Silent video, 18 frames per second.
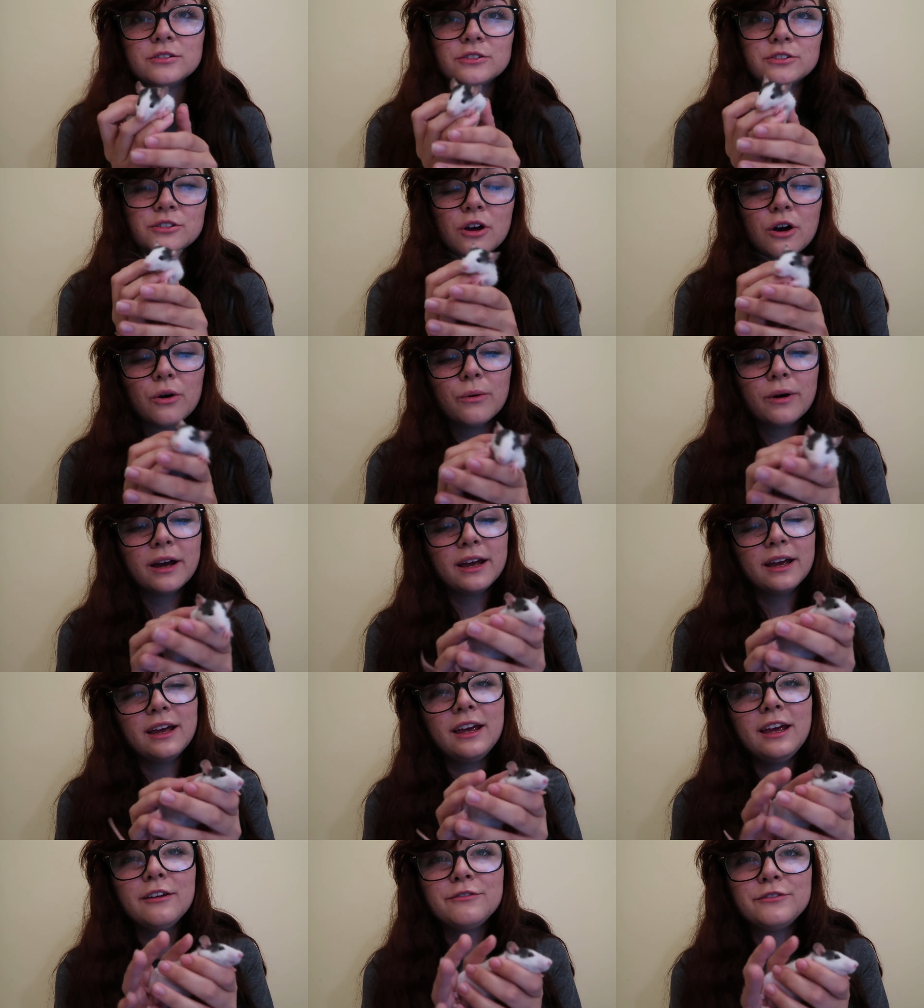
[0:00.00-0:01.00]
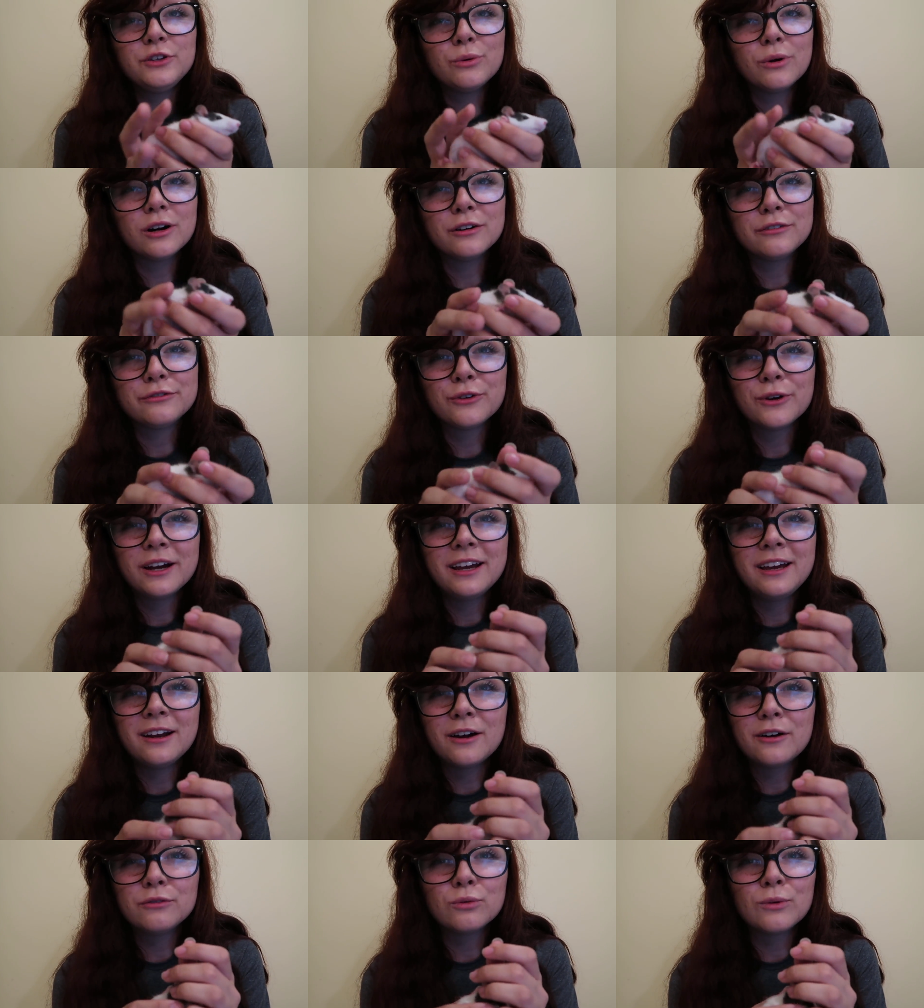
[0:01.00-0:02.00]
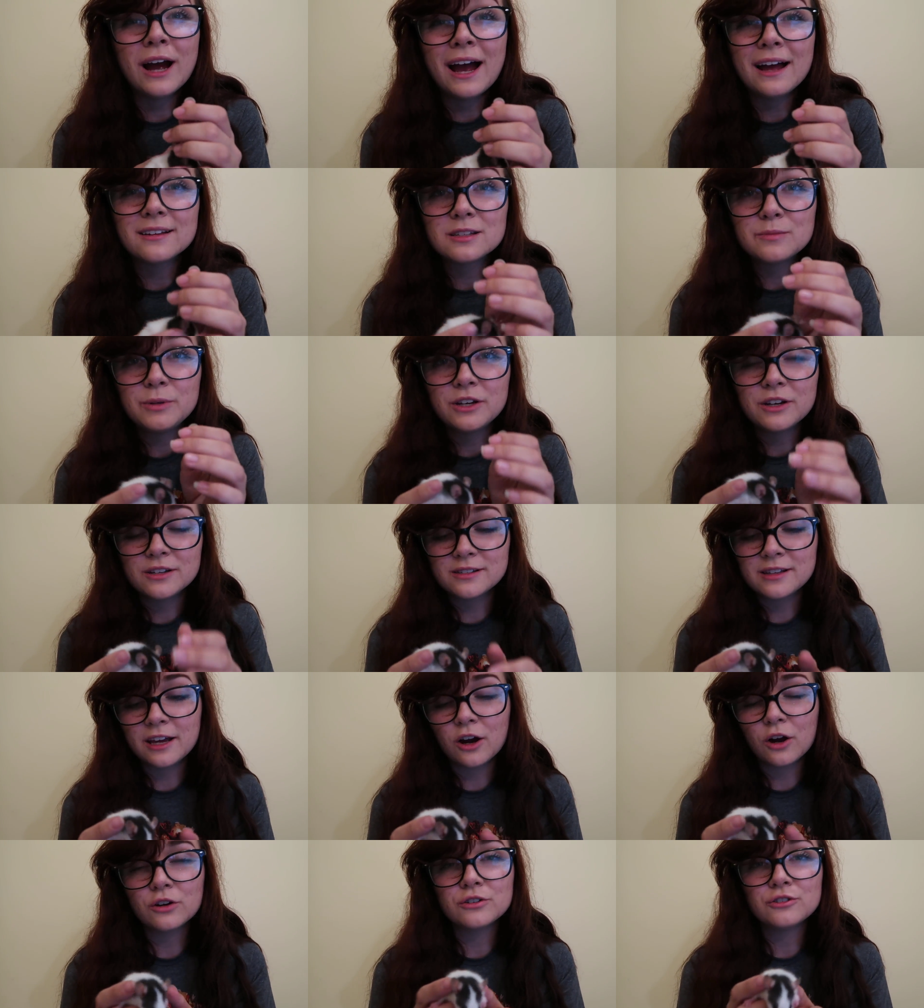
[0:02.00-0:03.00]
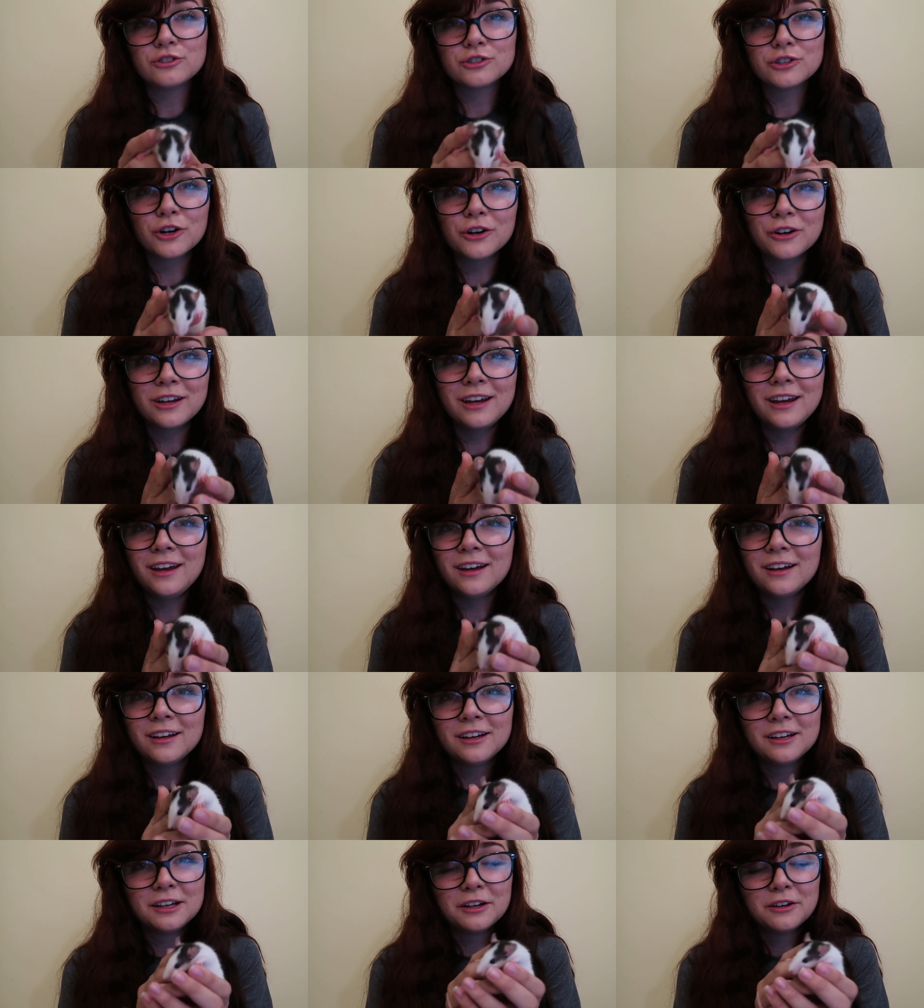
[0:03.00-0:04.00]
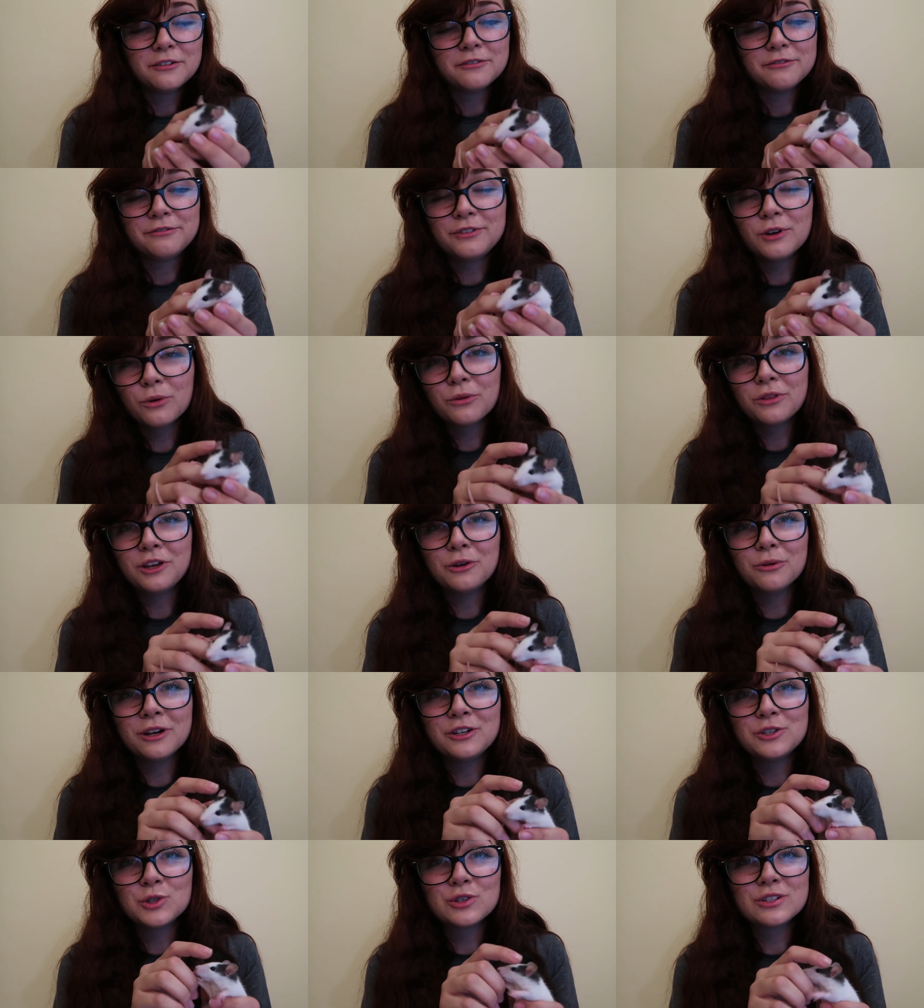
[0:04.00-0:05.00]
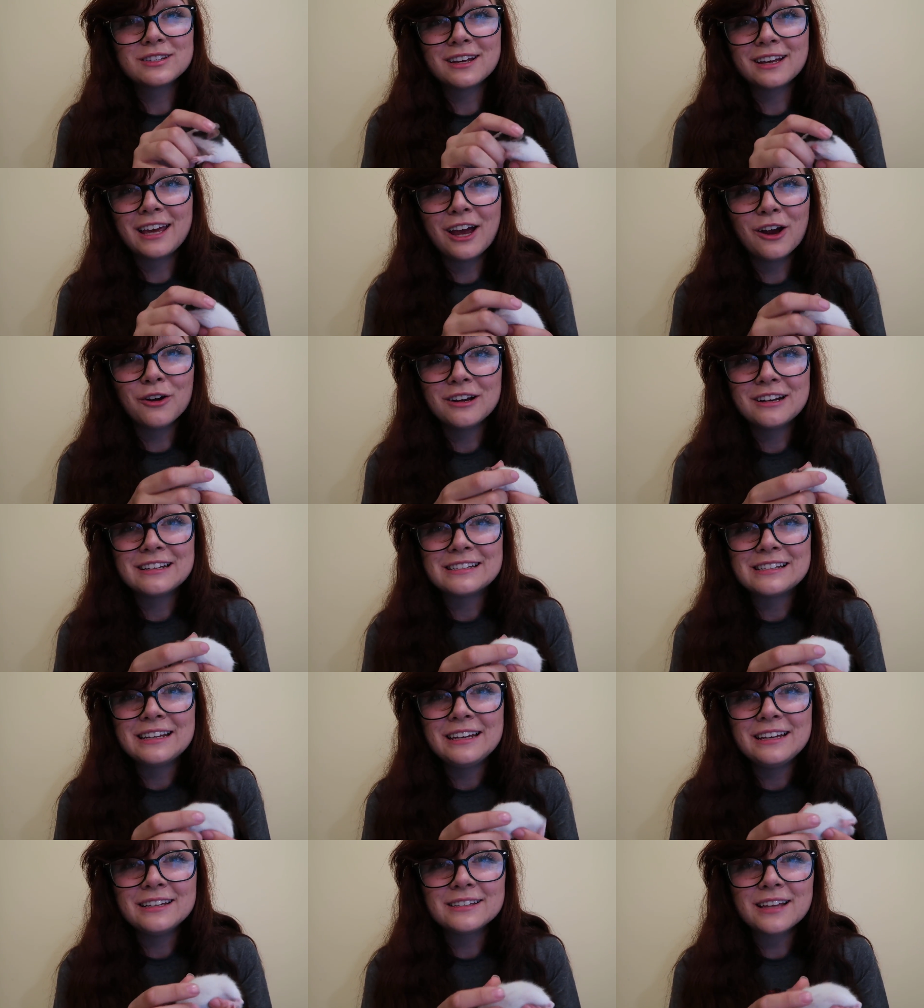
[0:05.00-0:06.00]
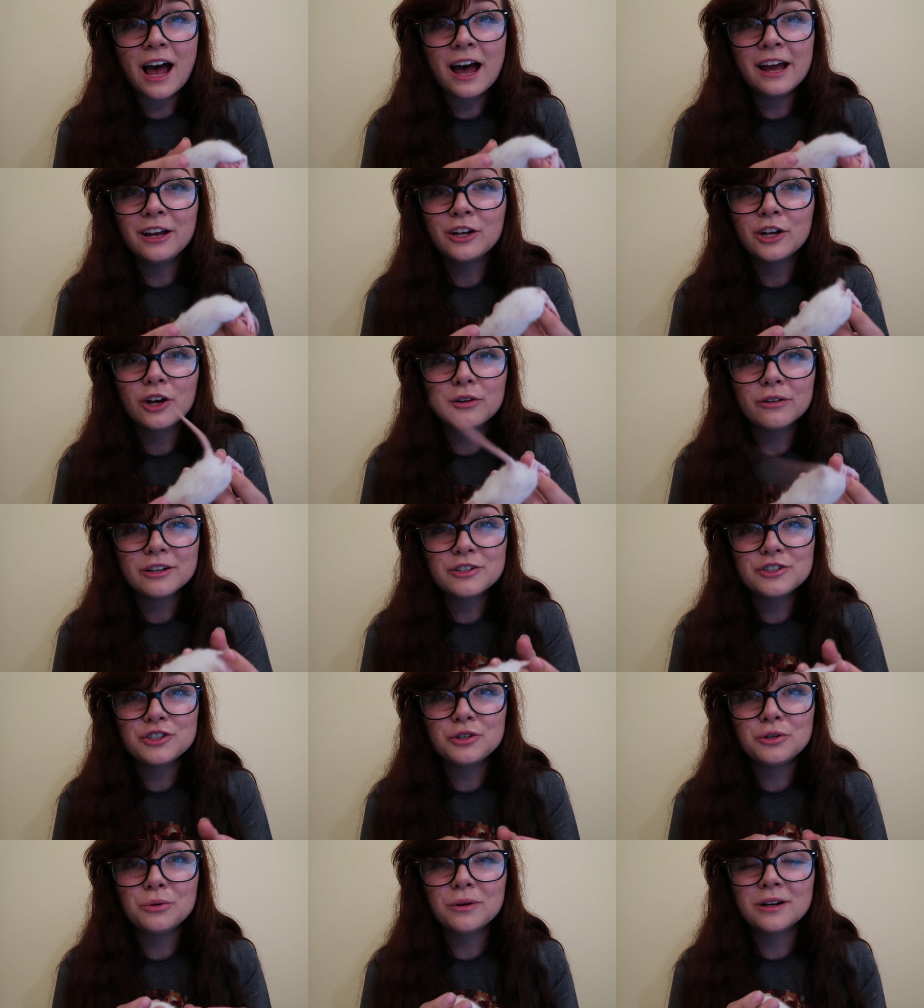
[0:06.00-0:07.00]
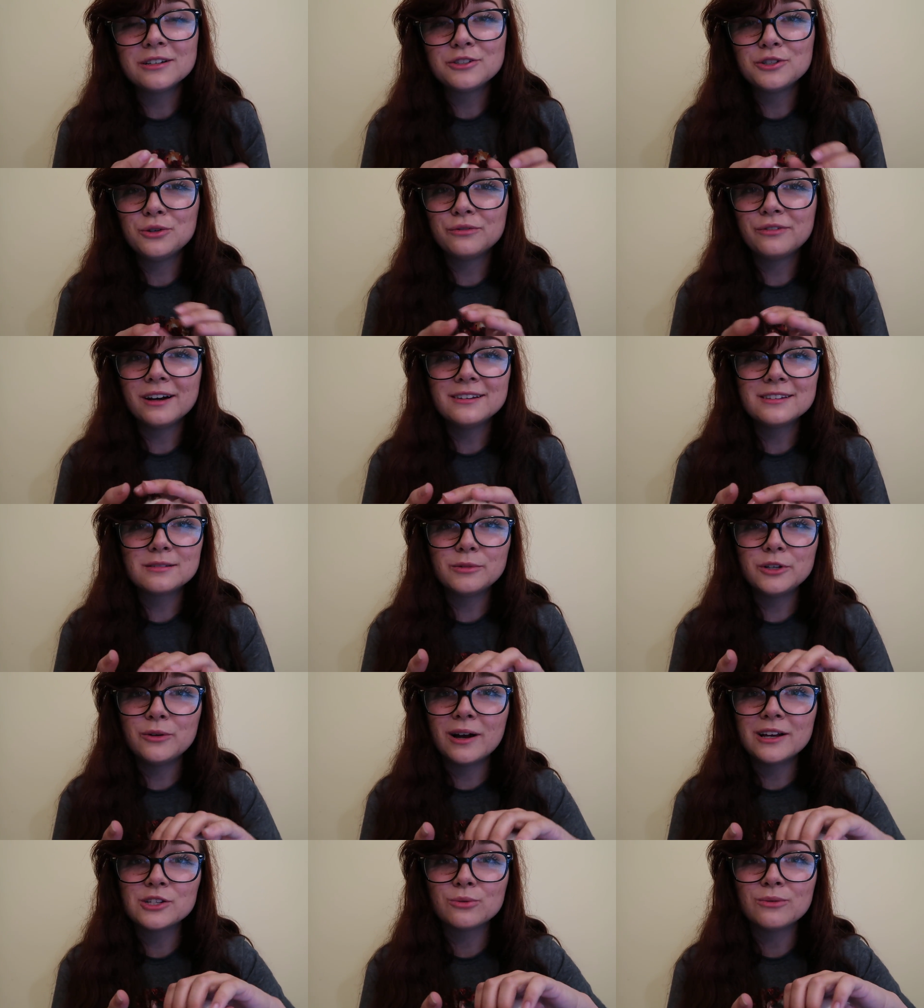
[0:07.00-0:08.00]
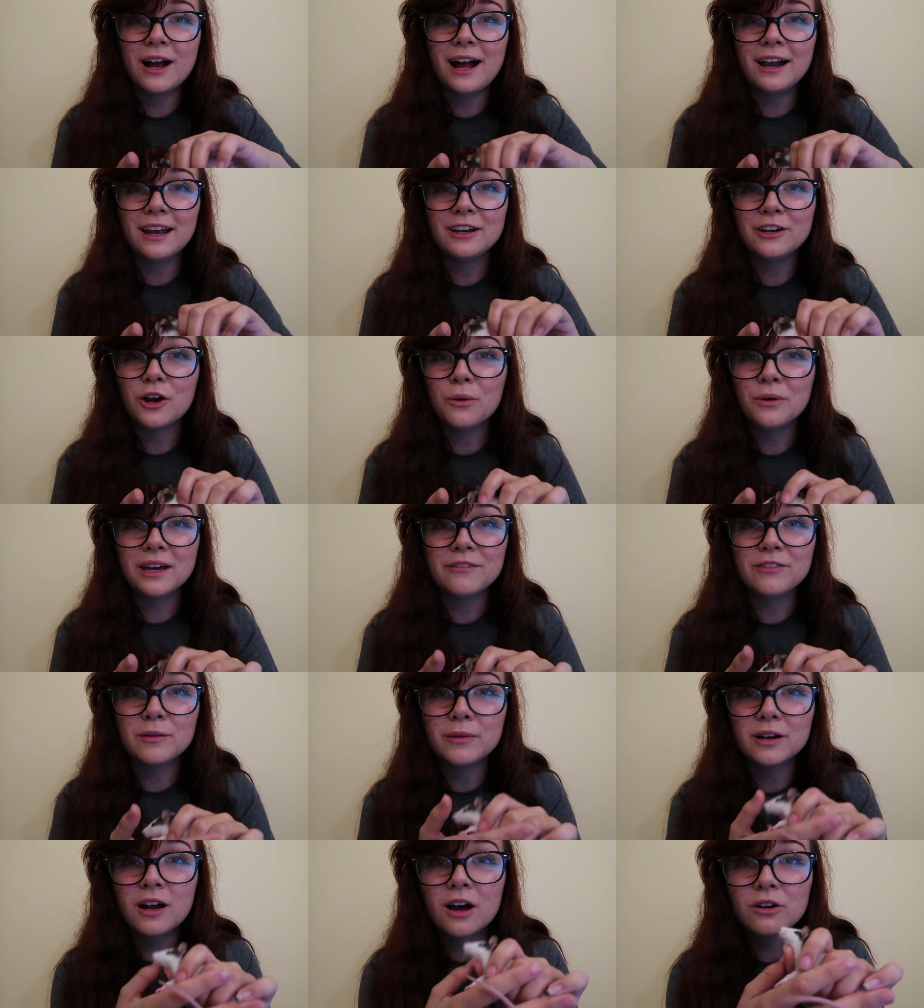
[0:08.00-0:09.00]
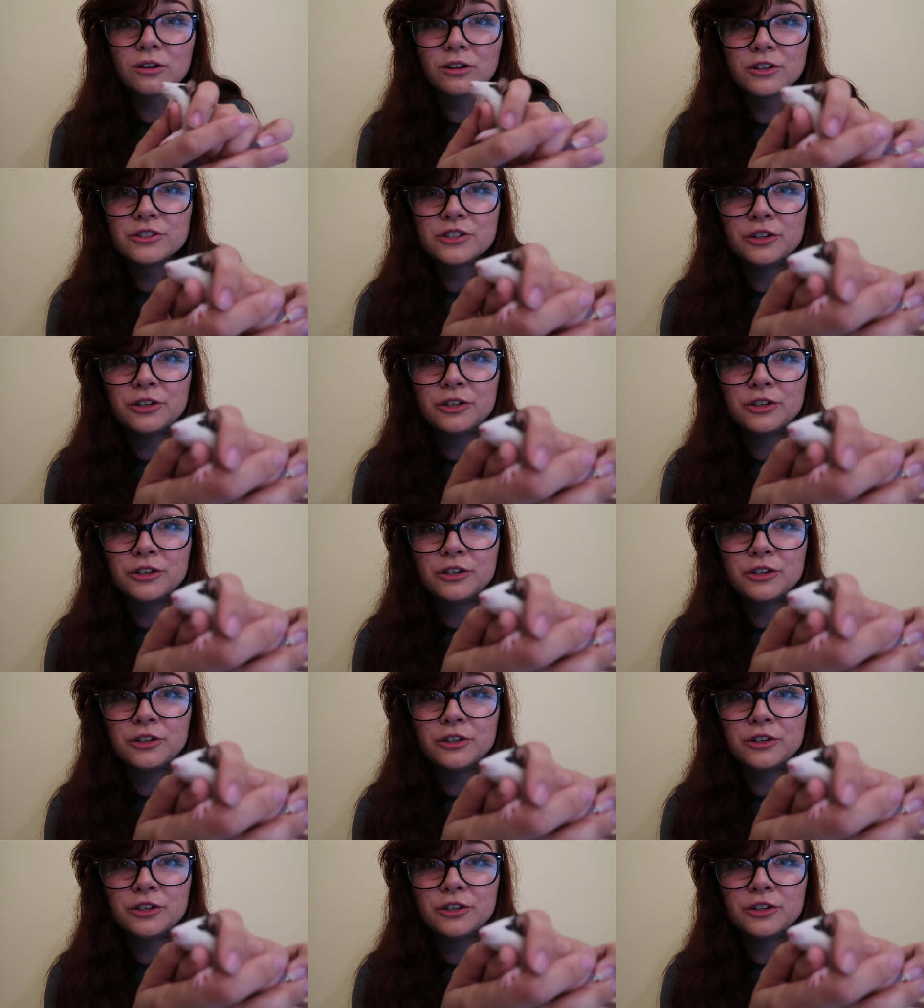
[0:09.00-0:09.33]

So if you are afraid of rats because they are dirty, filthy creatures that carry disease, I encourage you to find somebody who has a rat and go give them a cuddle or